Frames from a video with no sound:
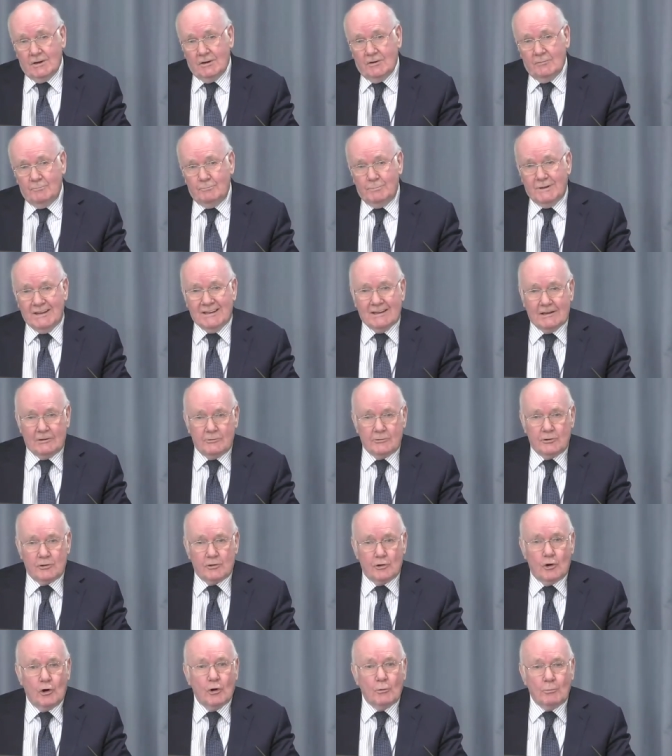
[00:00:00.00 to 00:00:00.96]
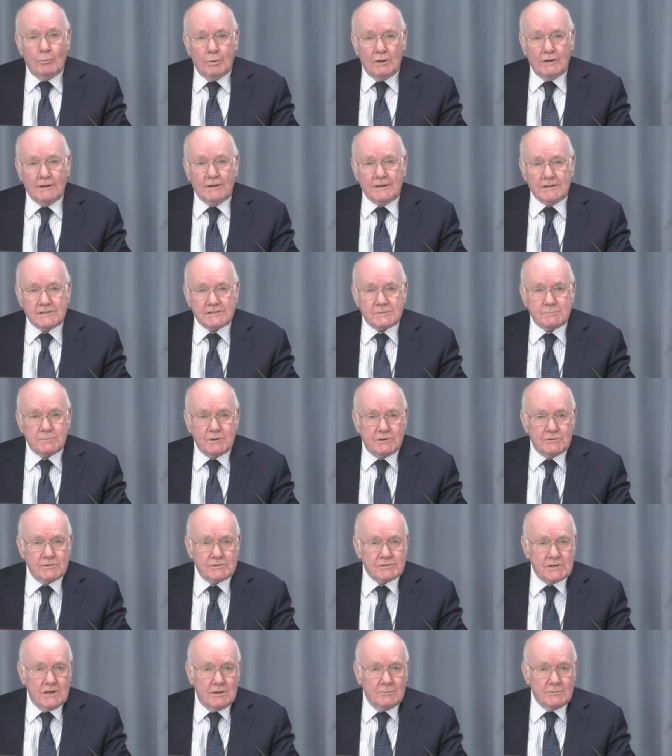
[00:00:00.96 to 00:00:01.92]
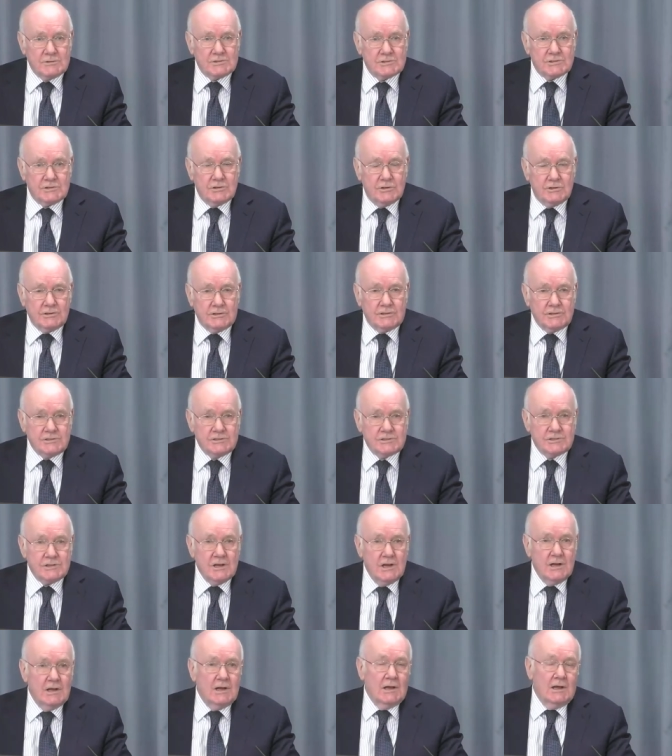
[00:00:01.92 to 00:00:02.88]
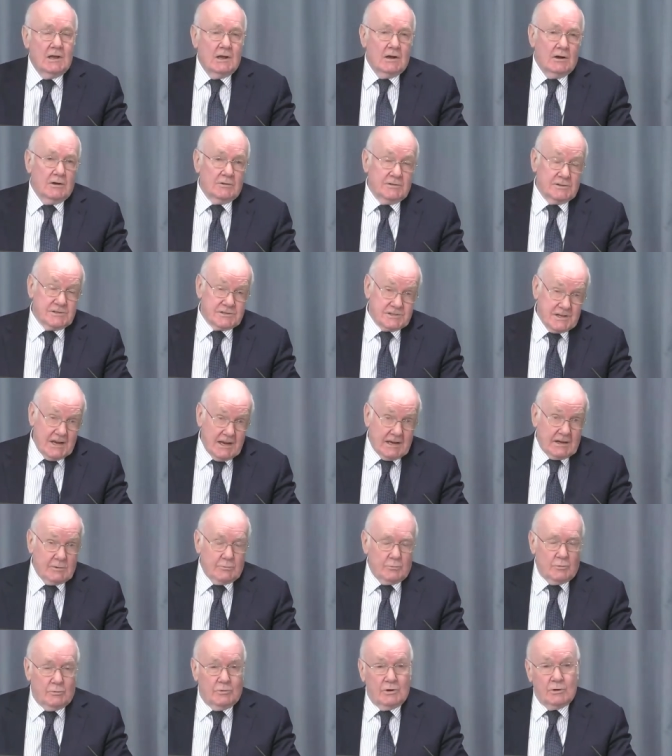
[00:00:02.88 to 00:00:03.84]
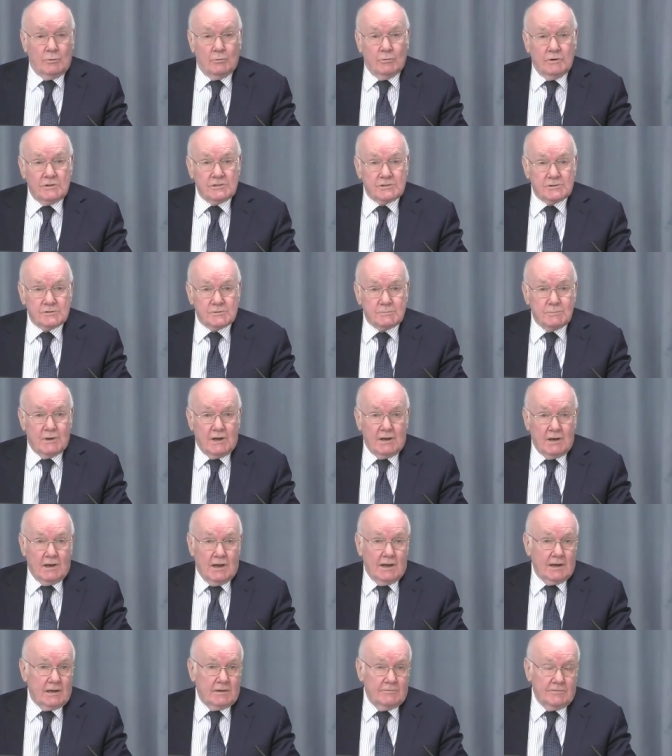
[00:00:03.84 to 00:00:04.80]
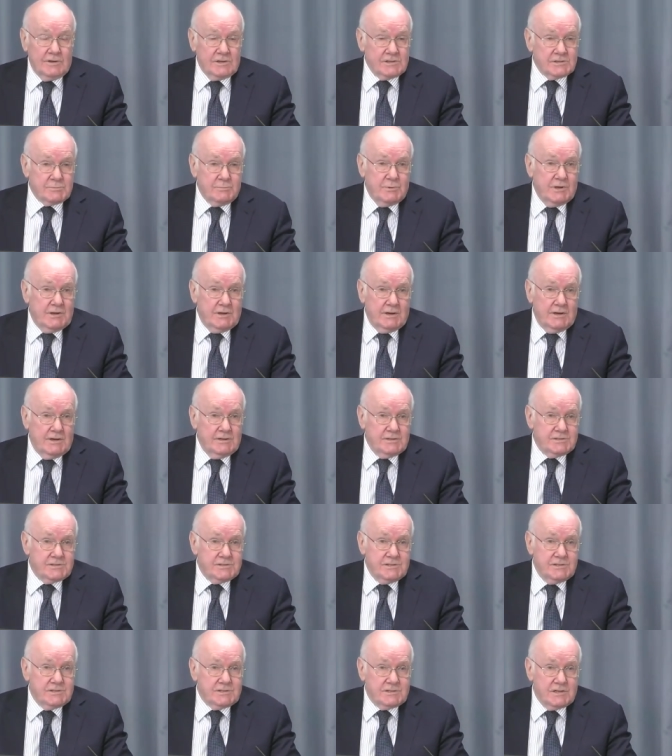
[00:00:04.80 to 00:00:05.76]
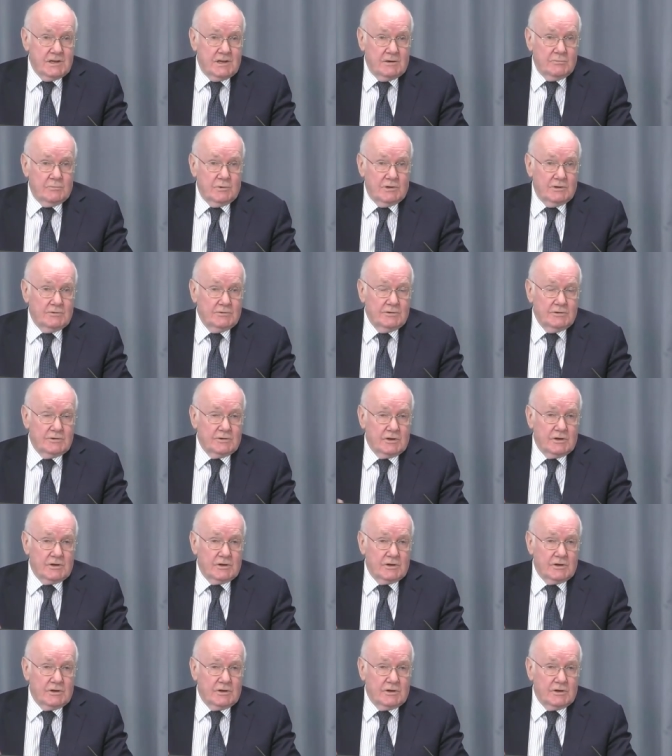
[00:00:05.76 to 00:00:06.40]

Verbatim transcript: of, being in the wrong place because I was Scottish. On the second one, which is my lack of experience, he said, well,